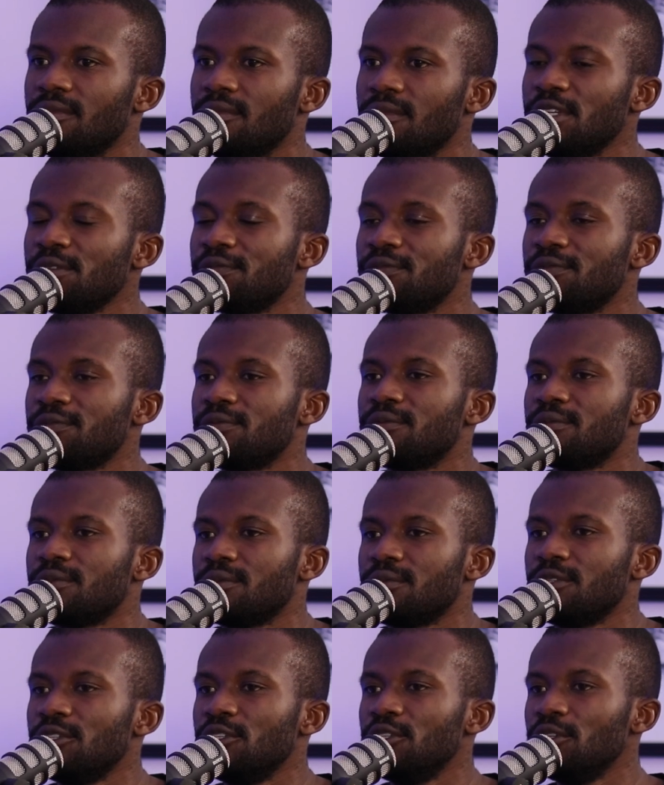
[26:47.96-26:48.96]
if
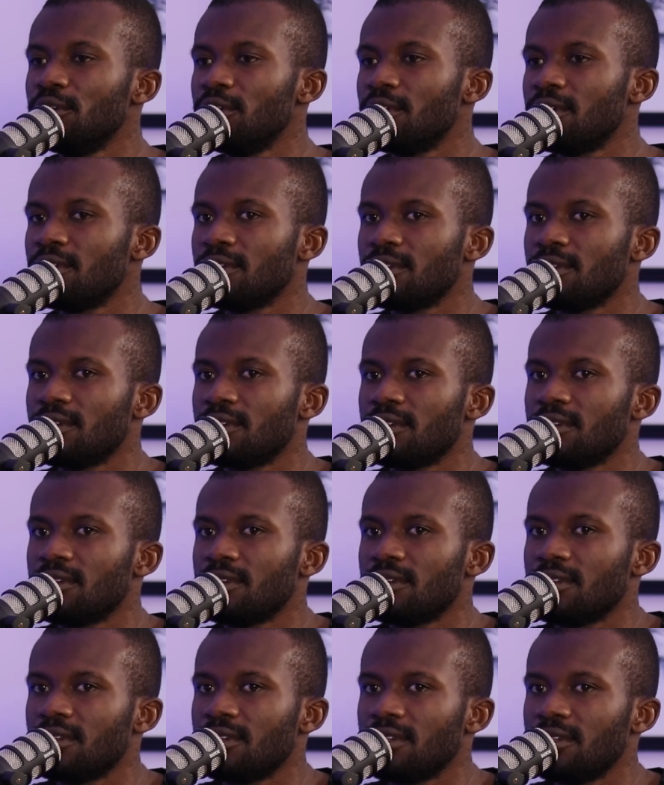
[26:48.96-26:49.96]
you're
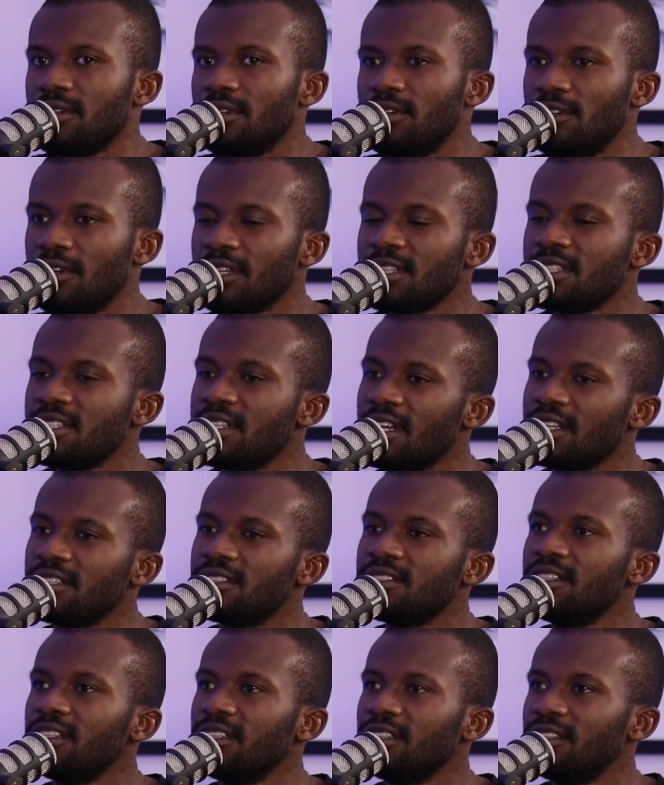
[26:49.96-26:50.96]
not
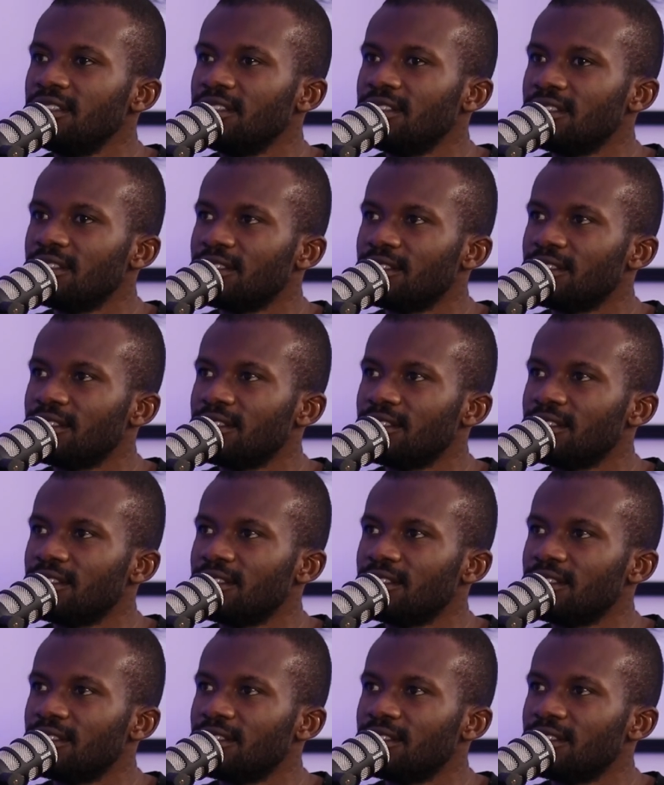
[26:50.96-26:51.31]
testing,